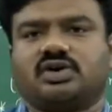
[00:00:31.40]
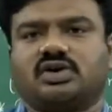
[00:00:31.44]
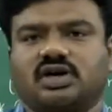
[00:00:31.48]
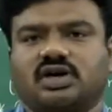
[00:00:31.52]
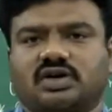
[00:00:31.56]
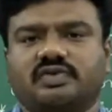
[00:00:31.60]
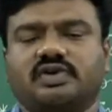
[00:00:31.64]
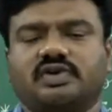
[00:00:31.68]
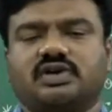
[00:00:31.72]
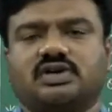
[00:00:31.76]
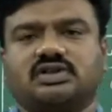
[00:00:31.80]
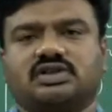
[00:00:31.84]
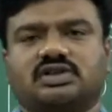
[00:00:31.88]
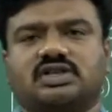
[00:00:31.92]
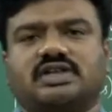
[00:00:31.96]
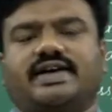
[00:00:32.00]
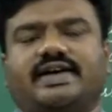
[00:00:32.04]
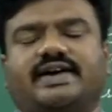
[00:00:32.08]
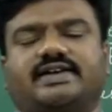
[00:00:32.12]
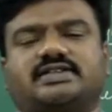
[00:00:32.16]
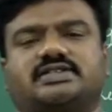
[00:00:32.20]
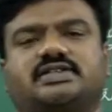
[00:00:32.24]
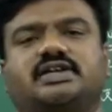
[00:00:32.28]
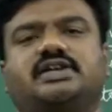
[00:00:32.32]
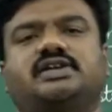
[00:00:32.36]
to cover the
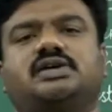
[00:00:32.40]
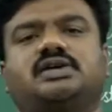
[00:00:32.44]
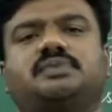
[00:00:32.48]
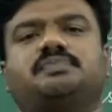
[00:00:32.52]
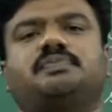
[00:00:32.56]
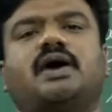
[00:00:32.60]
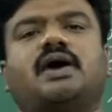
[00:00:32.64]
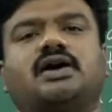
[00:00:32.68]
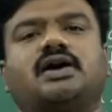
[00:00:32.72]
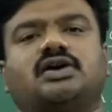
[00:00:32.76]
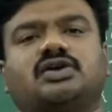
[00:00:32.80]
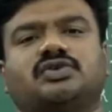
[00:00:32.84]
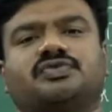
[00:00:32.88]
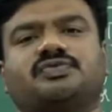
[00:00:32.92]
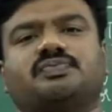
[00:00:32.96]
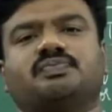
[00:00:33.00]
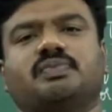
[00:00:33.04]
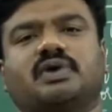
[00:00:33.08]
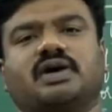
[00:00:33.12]
extended part of